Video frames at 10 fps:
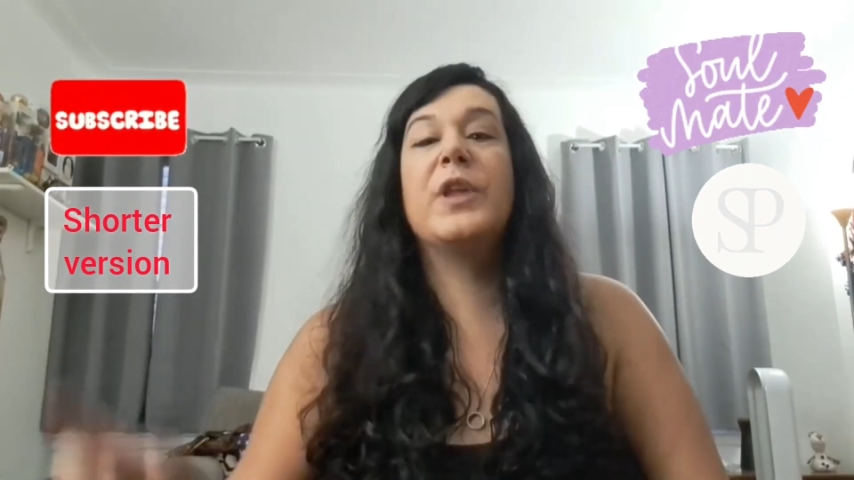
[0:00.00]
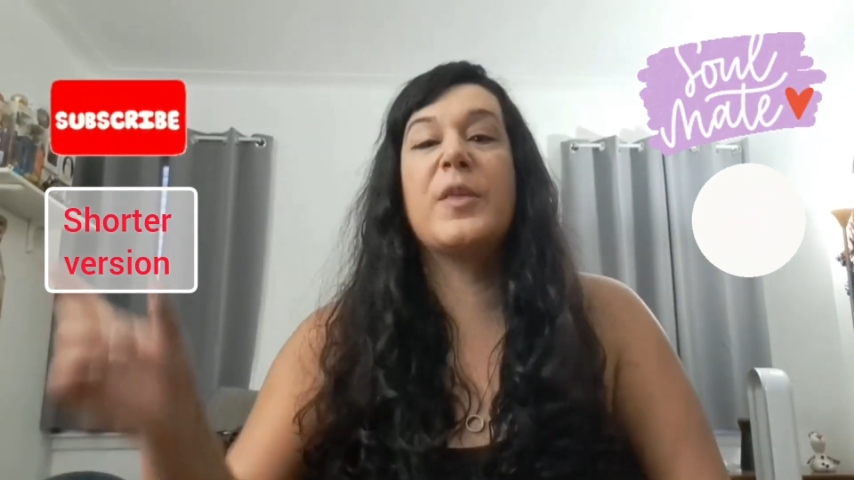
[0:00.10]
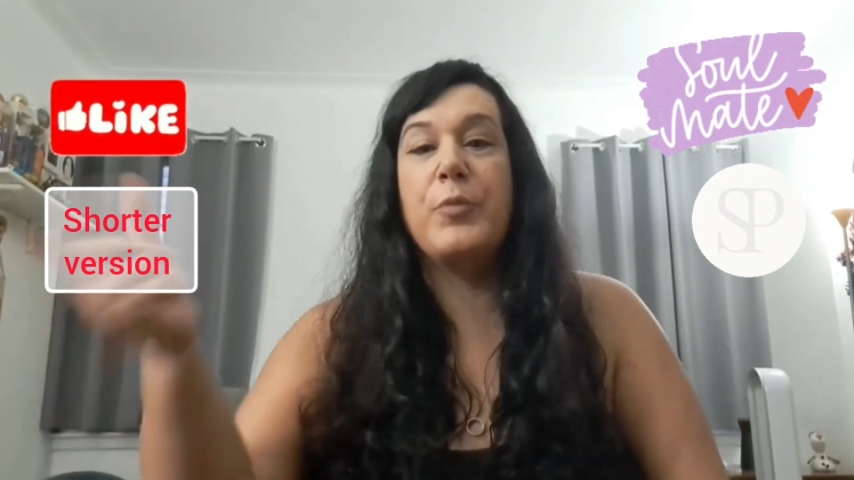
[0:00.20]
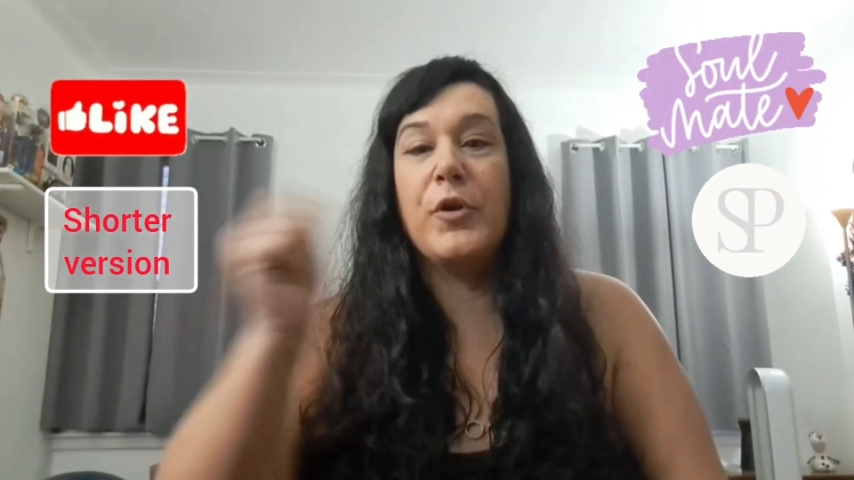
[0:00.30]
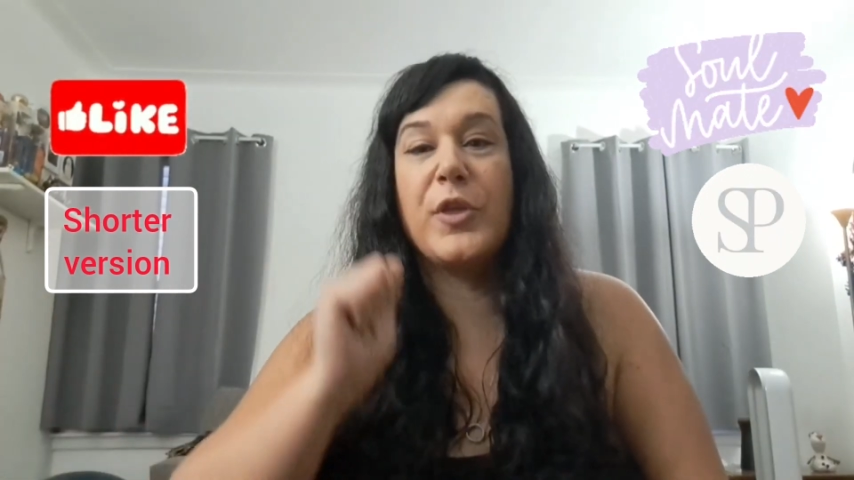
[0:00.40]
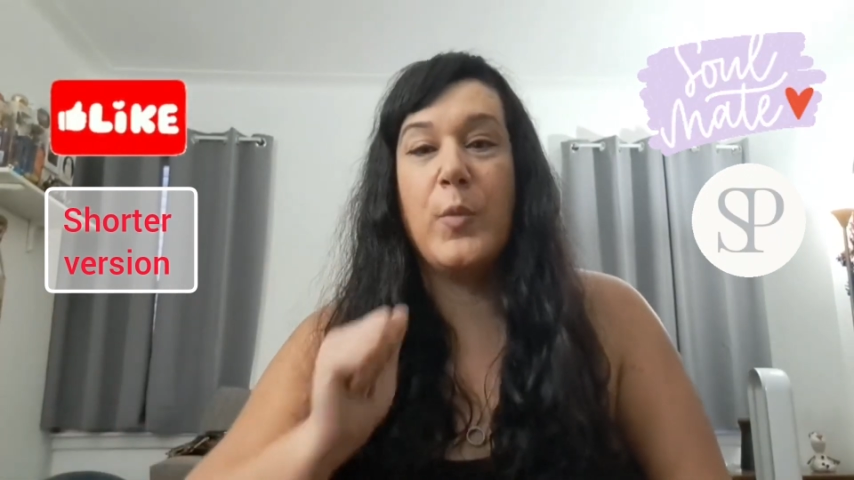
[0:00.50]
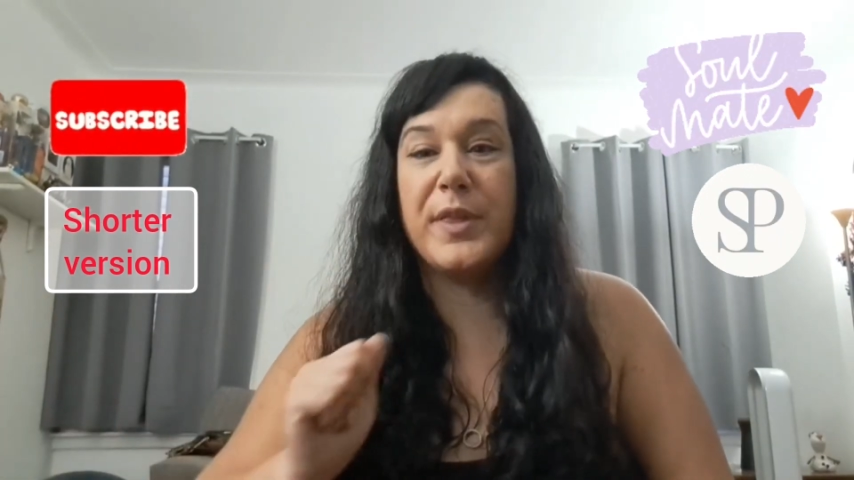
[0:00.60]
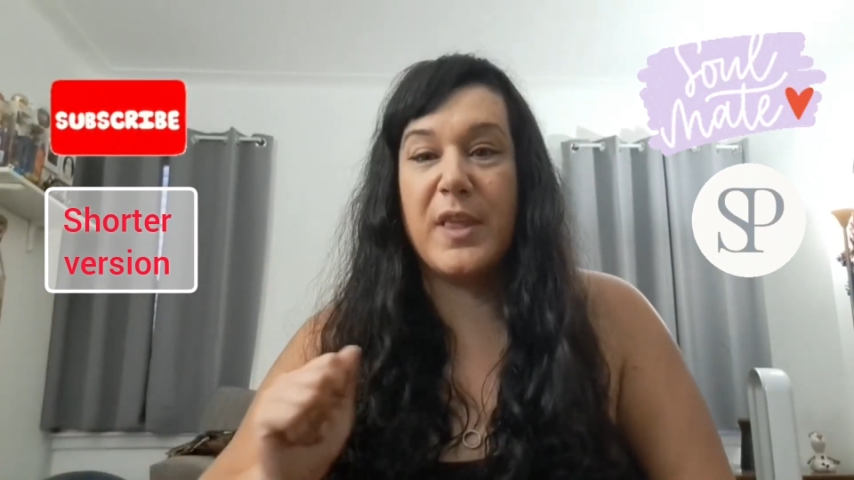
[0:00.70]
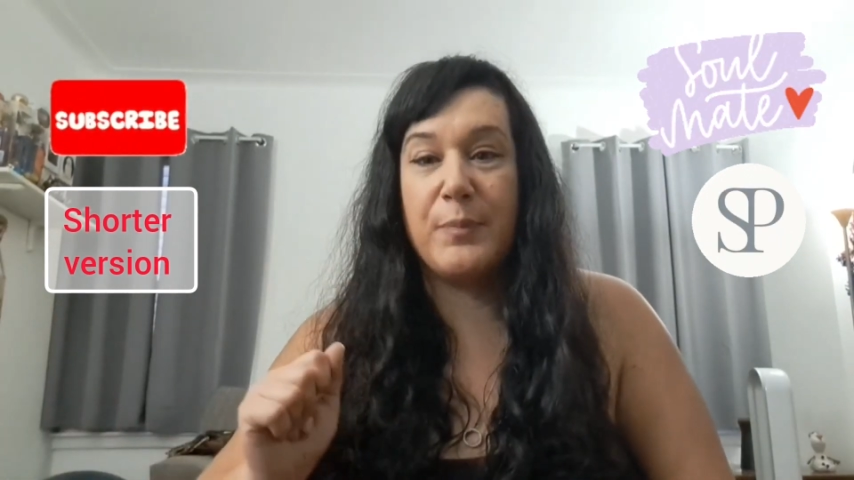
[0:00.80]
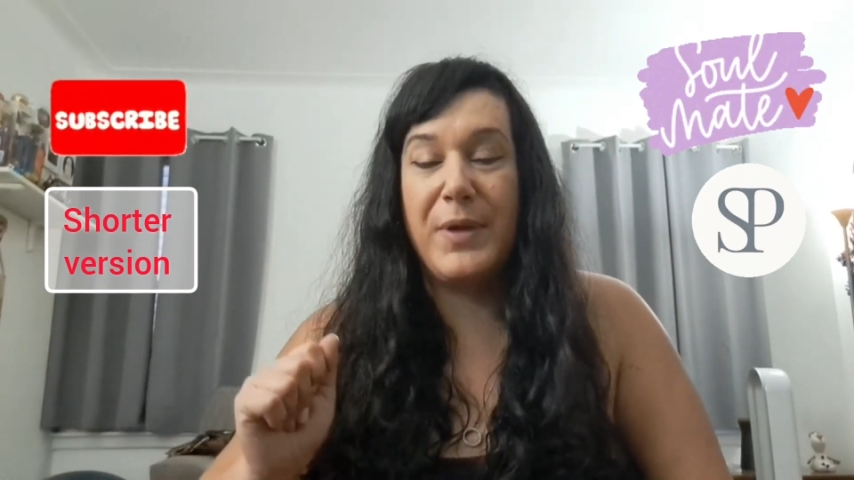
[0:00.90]
This person
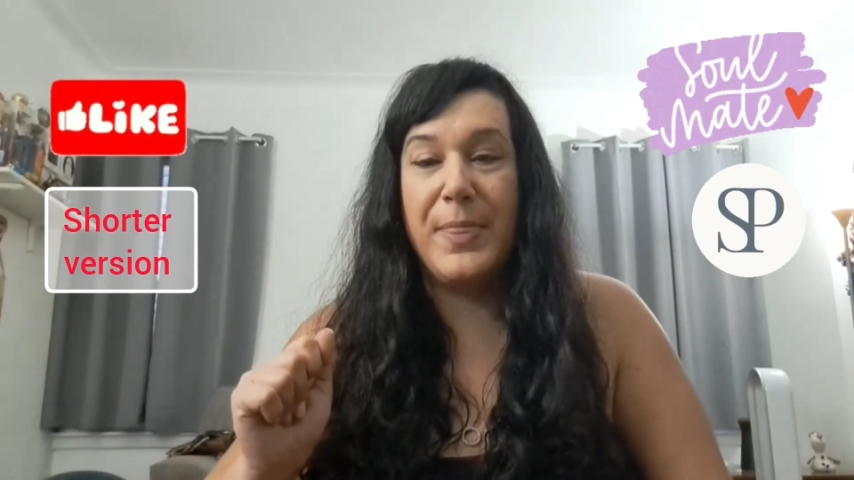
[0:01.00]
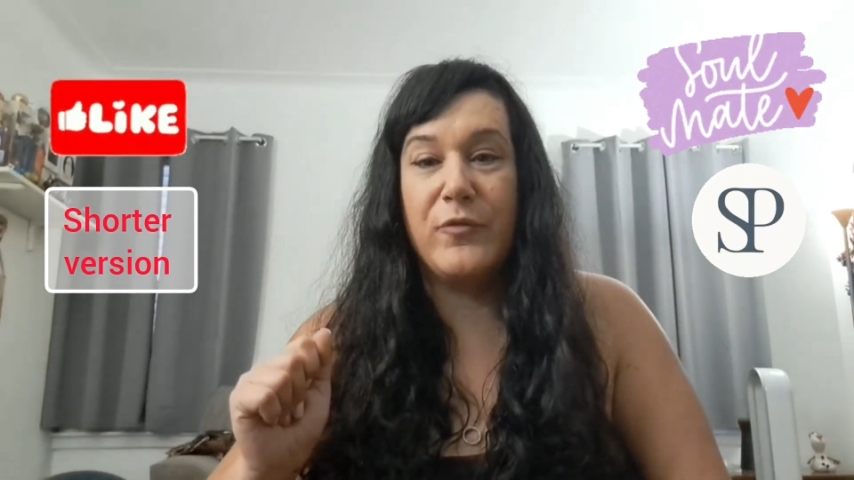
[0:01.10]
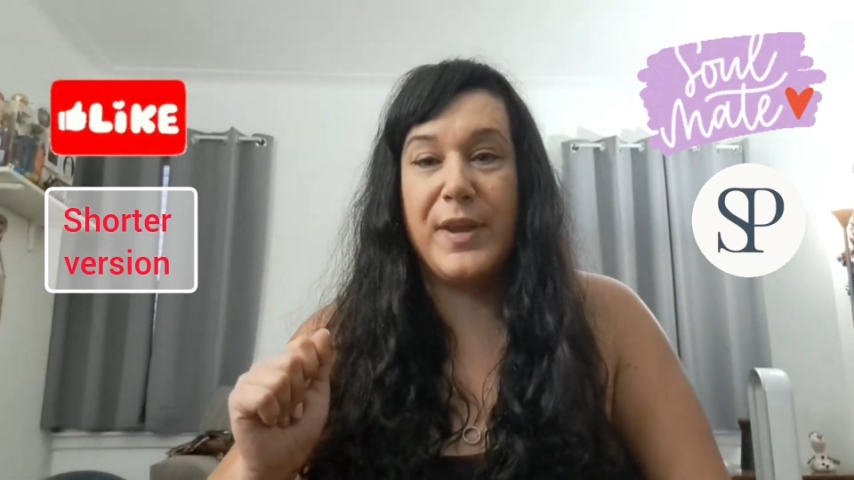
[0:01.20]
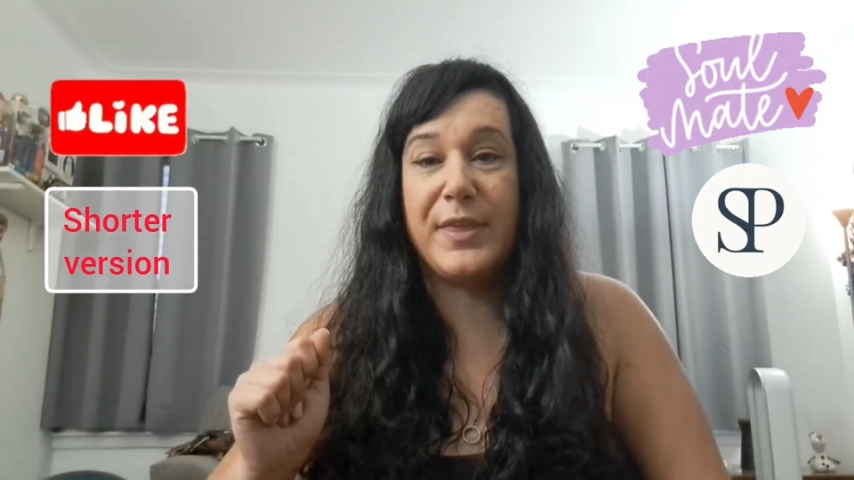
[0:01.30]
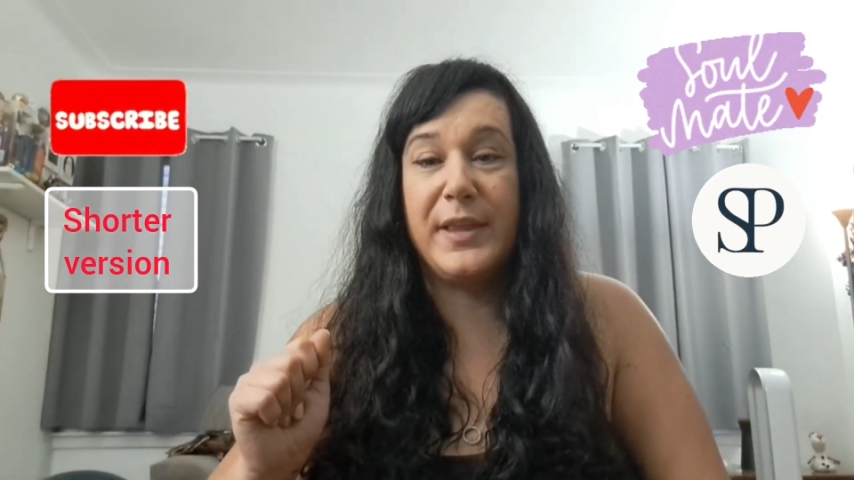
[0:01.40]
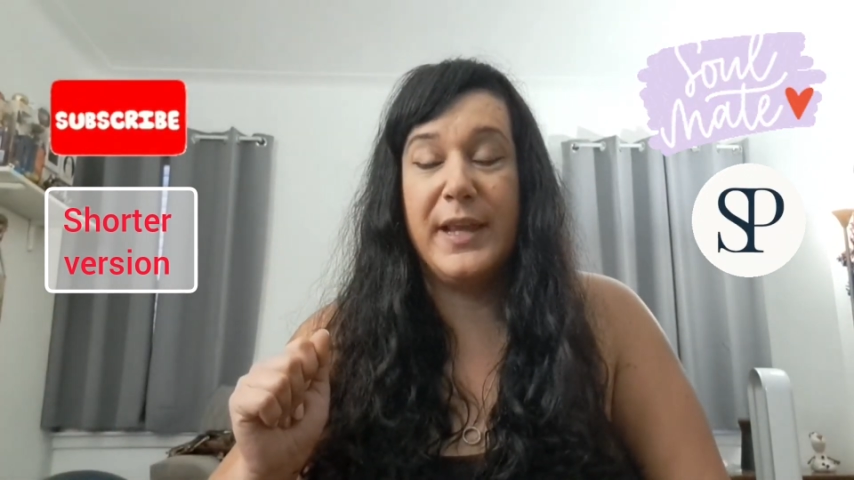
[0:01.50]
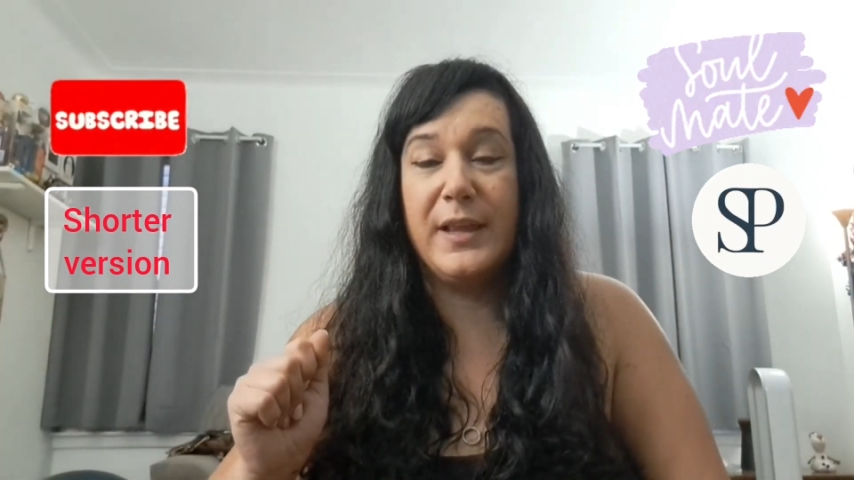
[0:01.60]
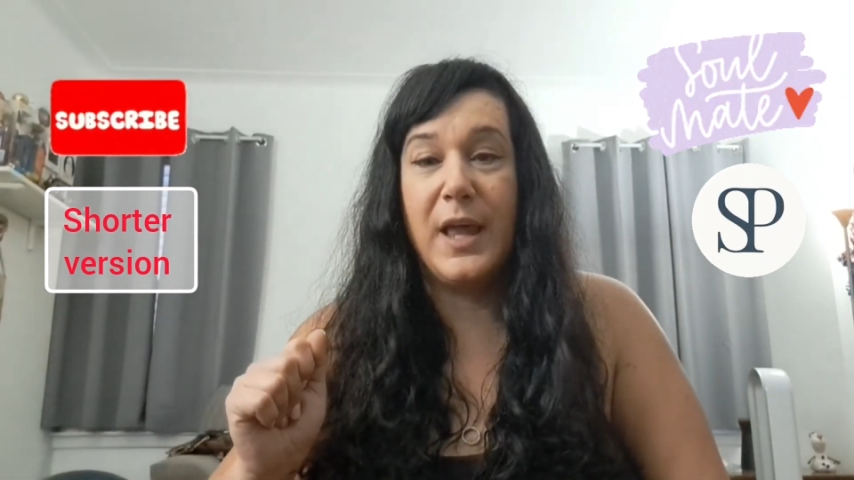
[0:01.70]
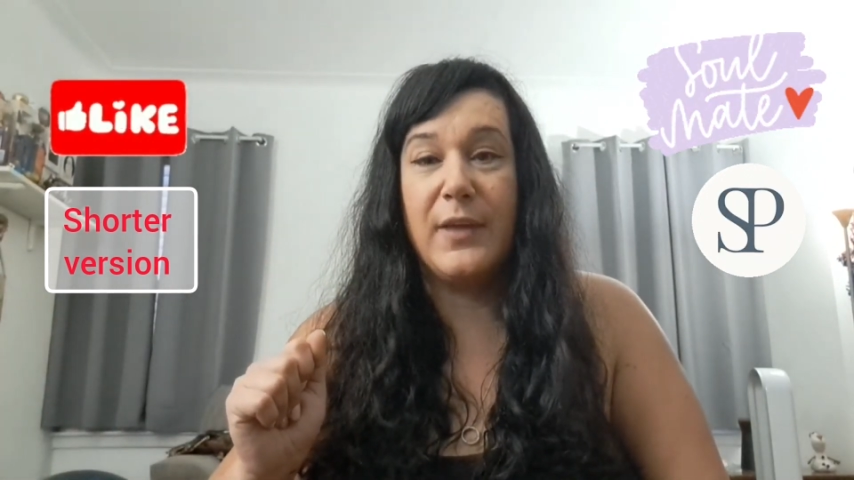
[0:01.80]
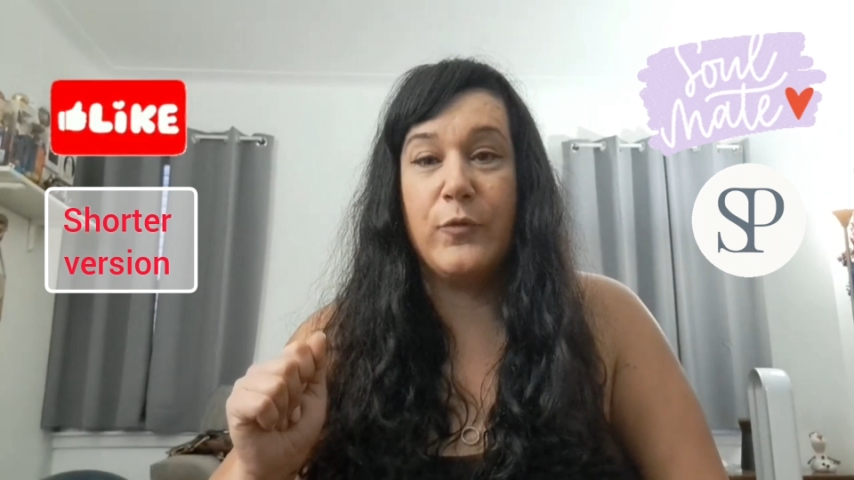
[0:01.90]
wants to spend the rest of their
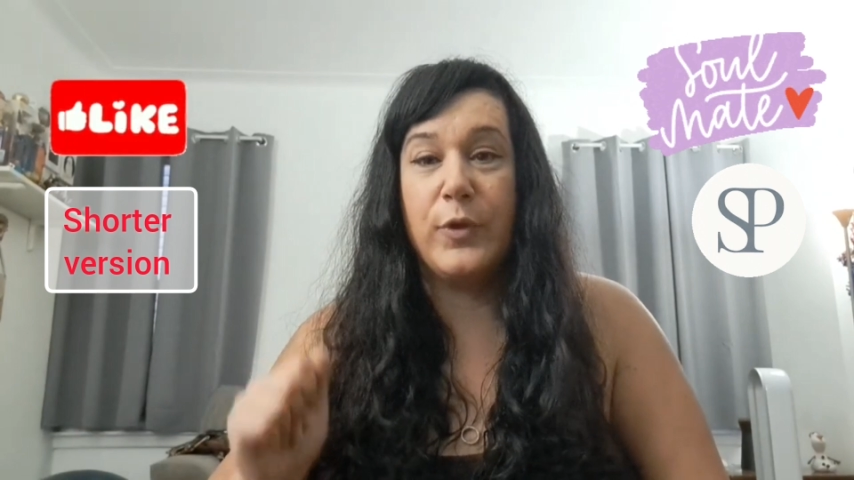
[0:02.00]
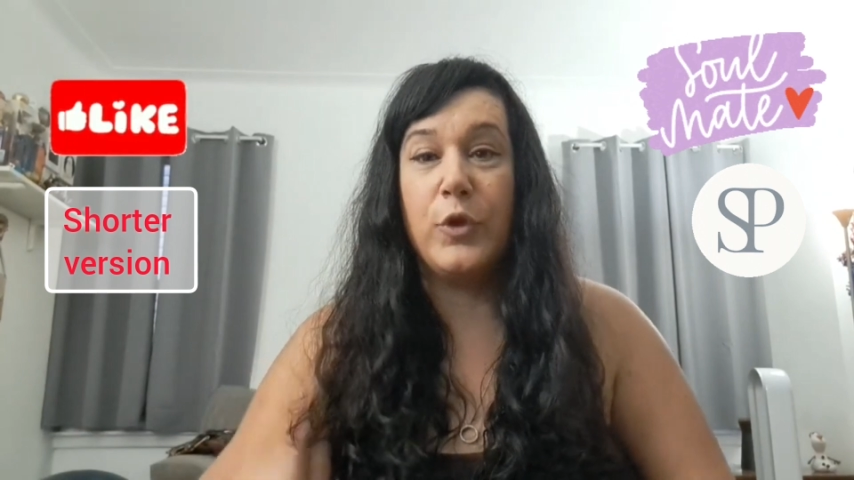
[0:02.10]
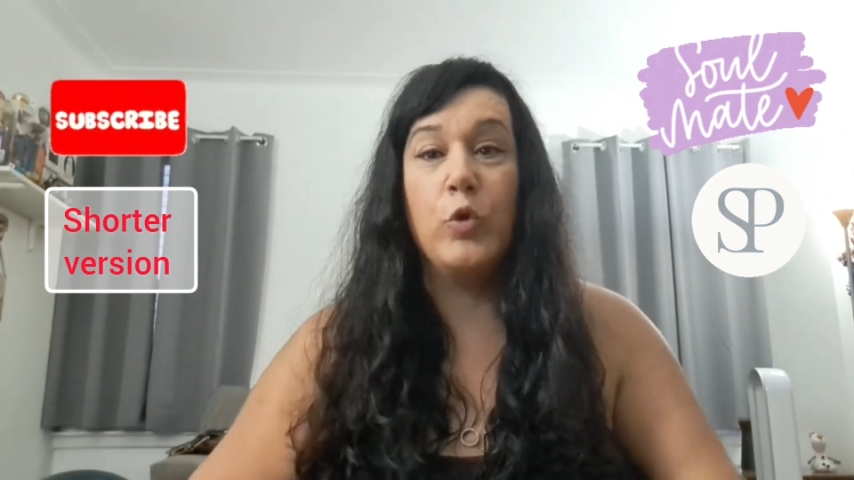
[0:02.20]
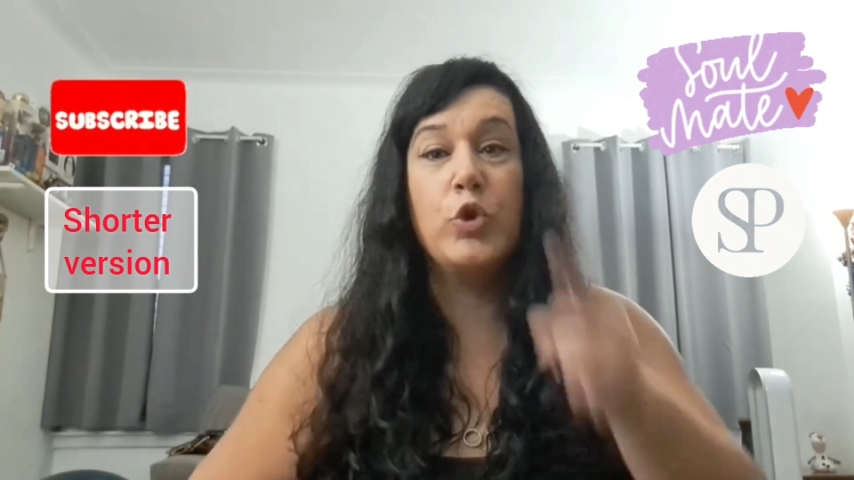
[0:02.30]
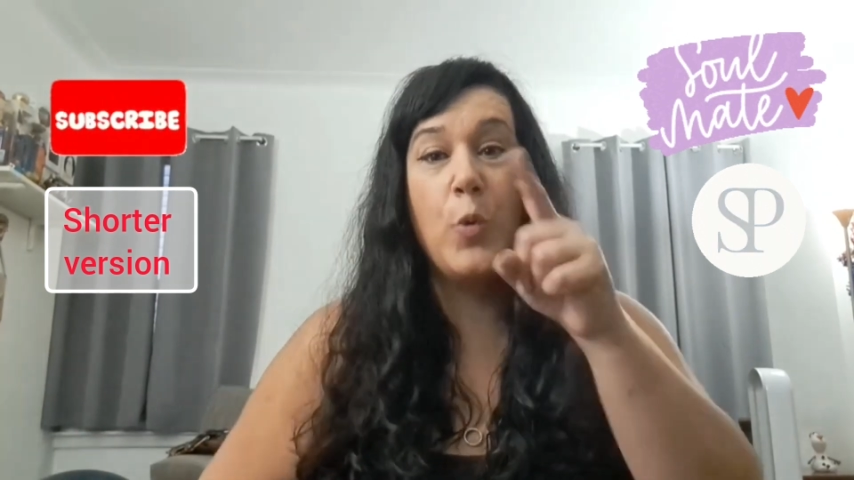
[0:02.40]
life with you.